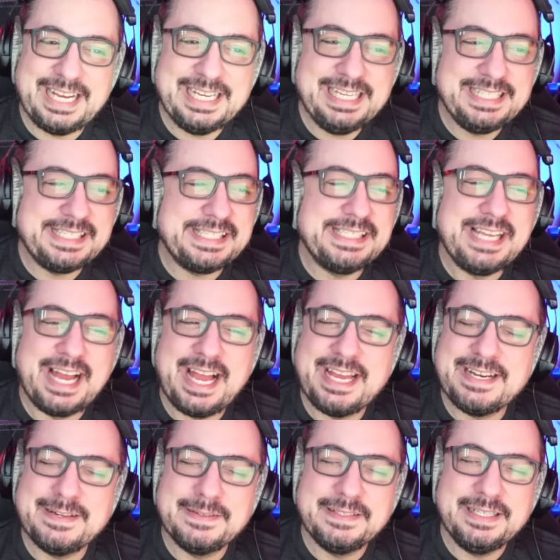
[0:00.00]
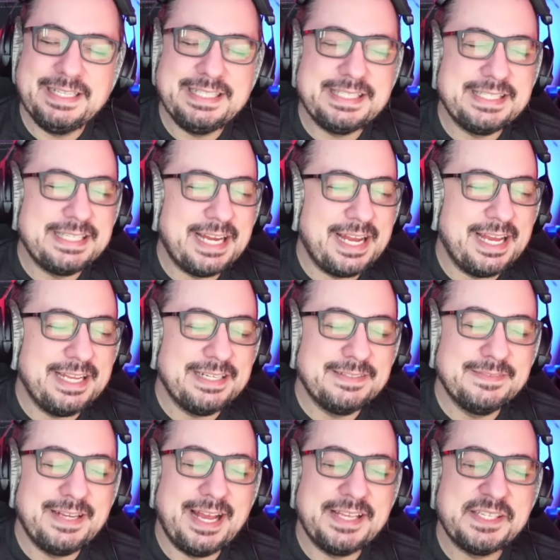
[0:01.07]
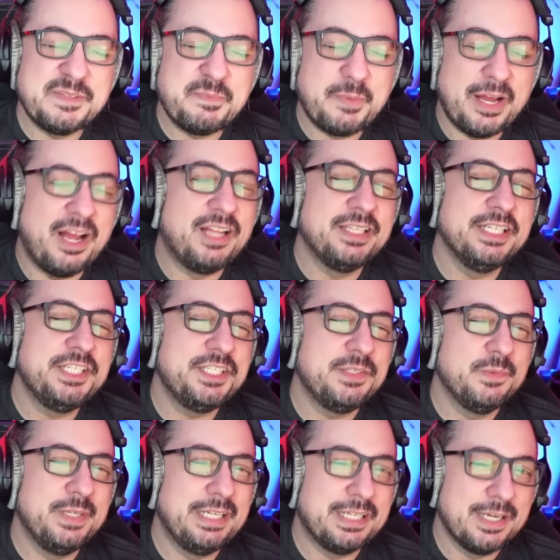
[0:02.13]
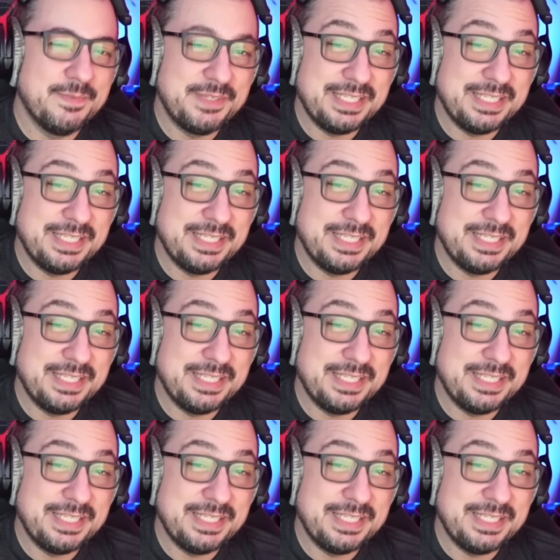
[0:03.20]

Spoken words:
it's not as polished when it comes to that